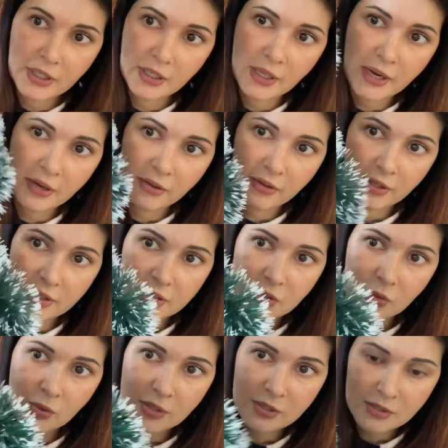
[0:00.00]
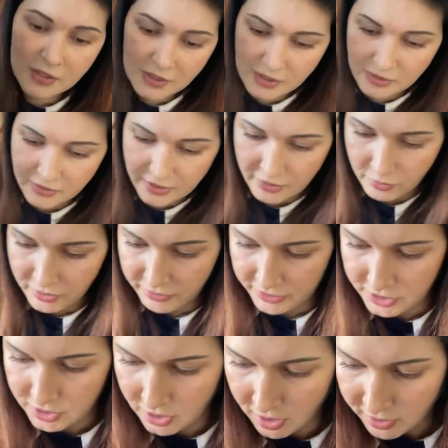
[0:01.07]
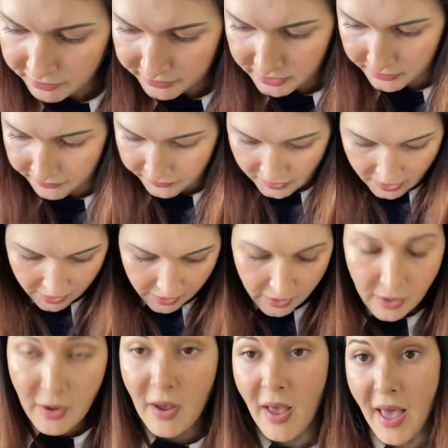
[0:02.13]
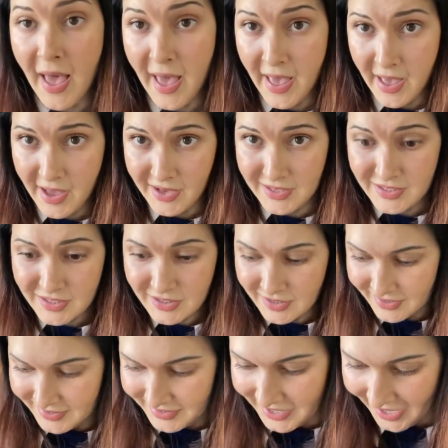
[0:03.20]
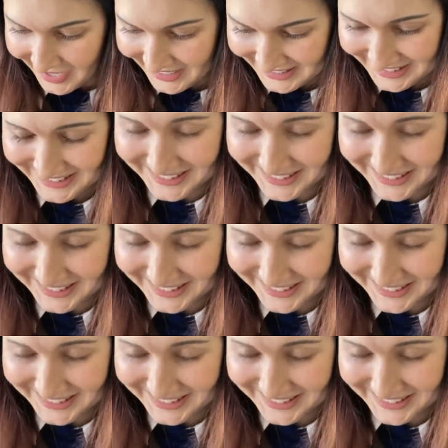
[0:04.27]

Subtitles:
like these ones. They're very soft. And guys,